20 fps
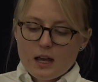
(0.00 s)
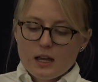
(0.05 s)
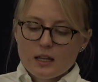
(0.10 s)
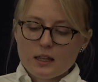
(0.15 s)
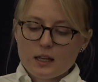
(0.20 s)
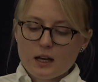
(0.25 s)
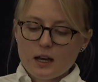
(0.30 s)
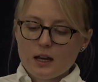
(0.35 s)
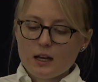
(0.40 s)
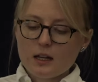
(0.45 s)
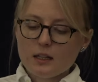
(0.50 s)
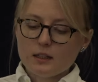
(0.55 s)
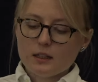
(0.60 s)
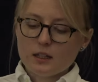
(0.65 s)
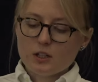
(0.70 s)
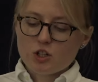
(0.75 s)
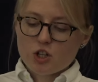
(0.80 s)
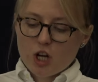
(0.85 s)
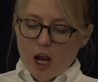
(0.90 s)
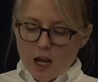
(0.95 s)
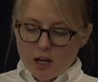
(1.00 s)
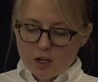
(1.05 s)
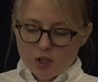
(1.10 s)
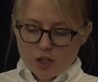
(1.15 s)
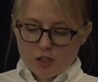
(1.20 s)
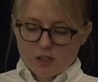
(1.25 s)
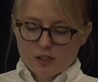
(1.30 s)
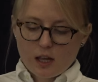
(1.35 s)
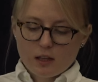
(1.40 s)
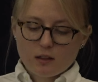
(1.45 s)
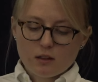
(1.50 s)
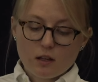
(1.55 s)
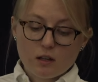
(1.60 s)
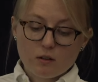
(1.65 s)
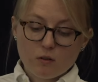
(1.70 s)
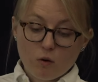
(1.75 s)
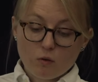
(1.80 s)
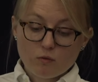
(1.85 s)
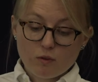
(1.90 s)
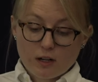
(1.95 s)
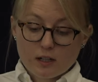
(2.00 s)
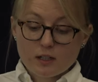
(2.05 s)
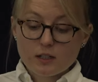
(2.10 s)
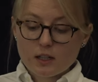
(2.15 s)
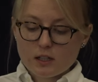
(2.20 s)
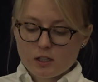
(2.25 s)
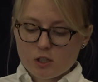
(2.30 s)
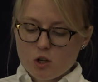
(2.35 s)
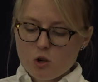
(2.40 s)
the changes that this